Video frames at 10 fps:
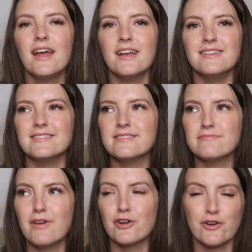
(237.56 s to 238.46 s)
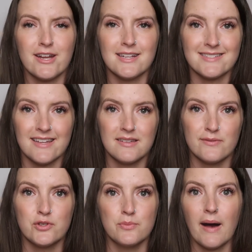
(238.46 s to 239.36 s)
is a great
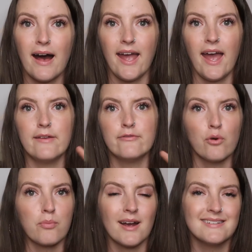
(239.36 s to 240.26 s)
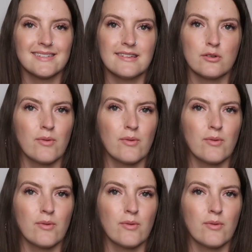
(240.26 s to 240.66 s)
incentive to buy at full price because it's